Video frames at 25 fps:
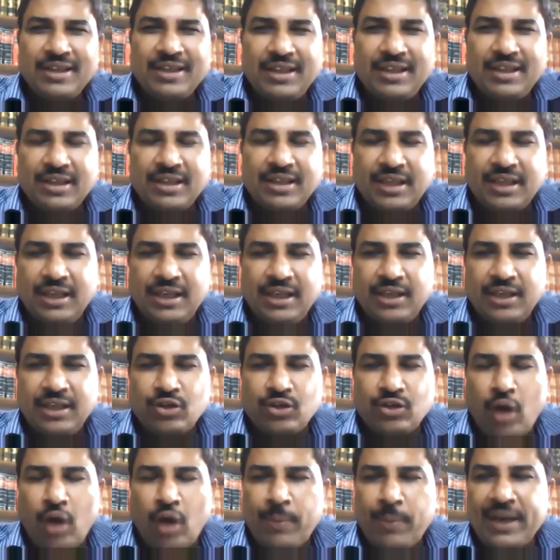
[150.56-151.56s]
The
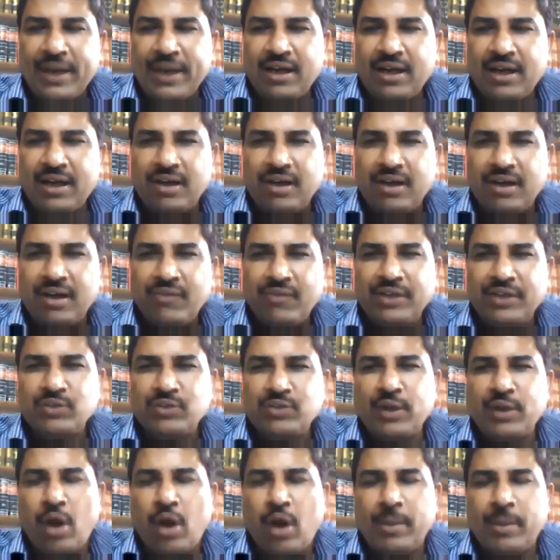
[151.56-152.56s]
topic which we
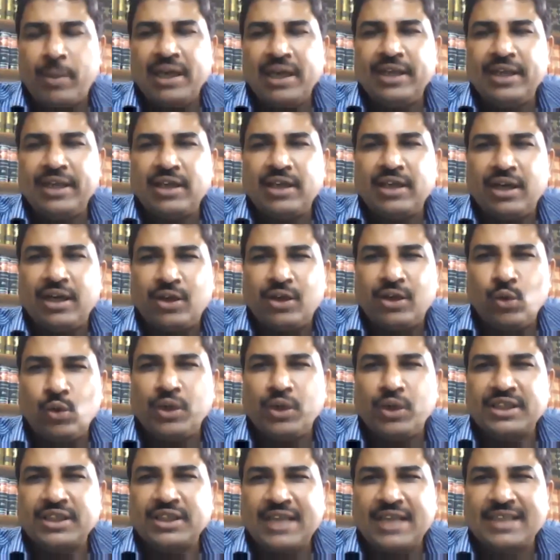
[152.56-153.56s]
commonly do
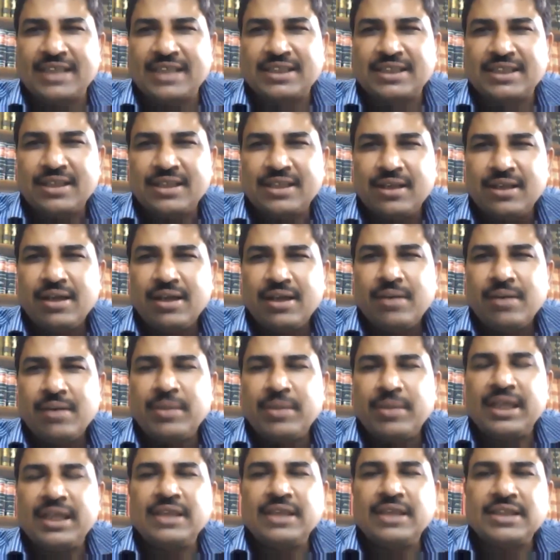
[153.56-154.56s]
discuss,
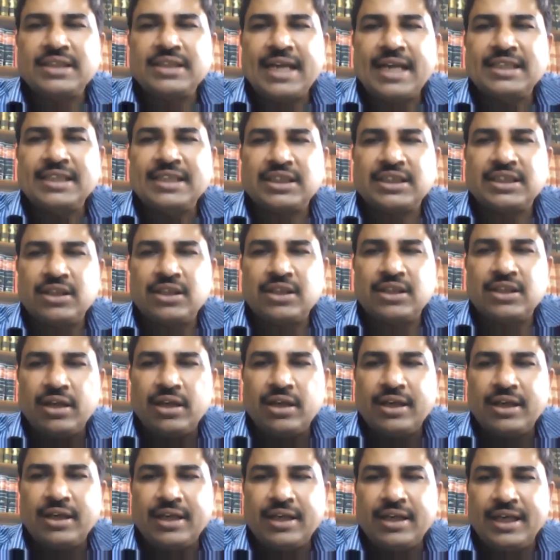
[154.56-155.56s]
but the insights
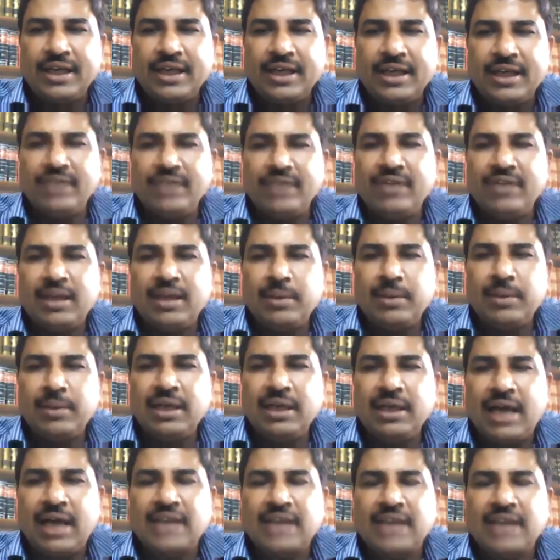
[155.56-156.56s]
invariably
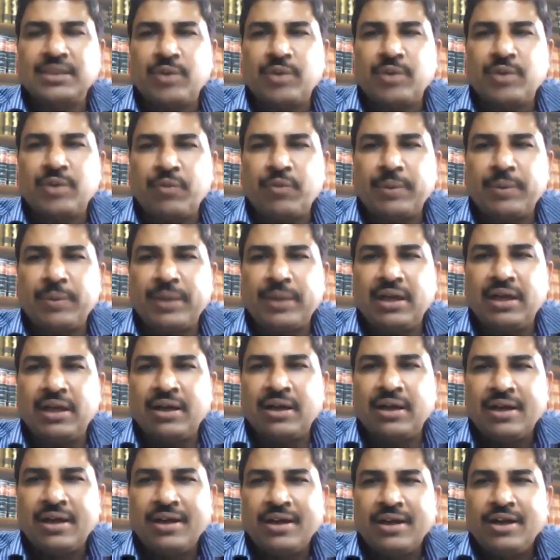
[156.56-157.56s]
large number of people
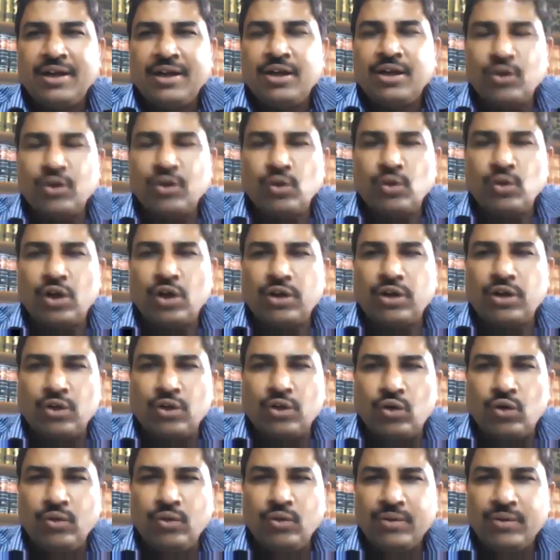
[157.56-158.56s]
do not
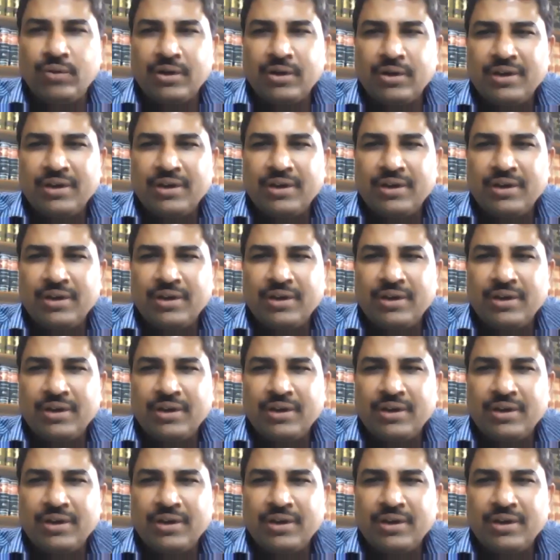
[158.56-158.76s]
know,